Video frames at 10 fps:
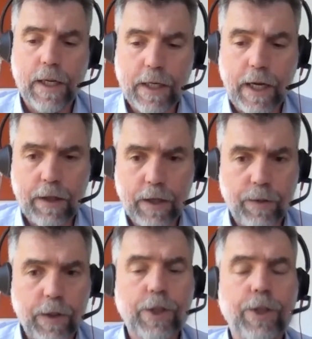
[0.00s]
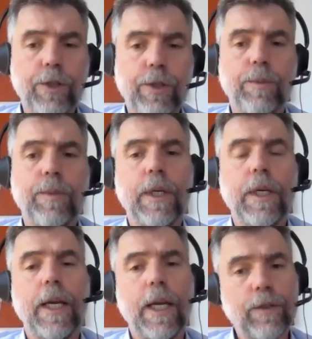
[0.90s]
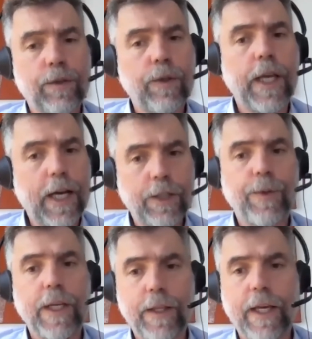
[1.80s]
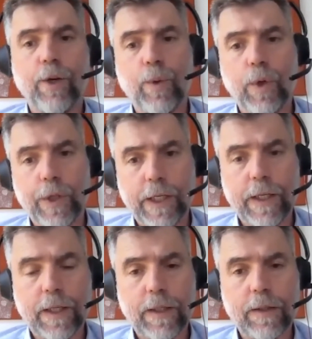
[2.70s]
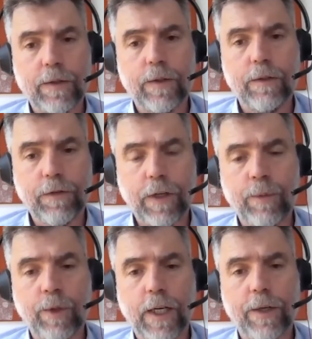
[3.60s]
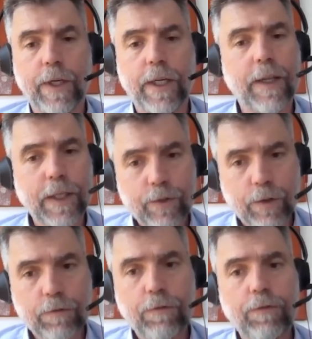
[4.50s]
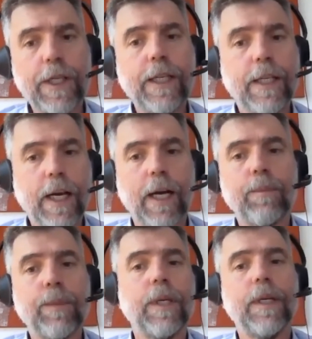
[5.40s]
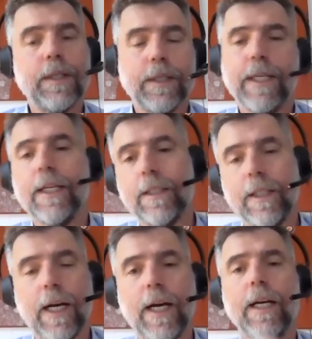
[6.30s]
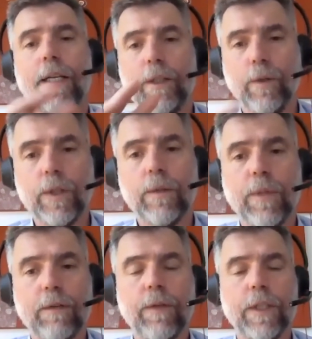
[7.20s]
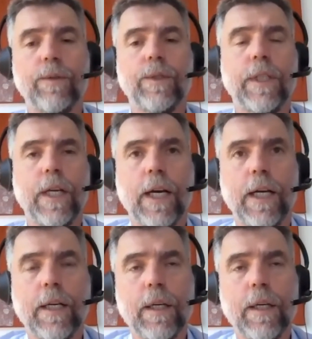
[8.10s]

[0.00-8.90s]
catheter, a tube, in through the artery in their groin, through the femoral artery, and then sort of feed it up to get to the heart and look at the blood vessels in the heart.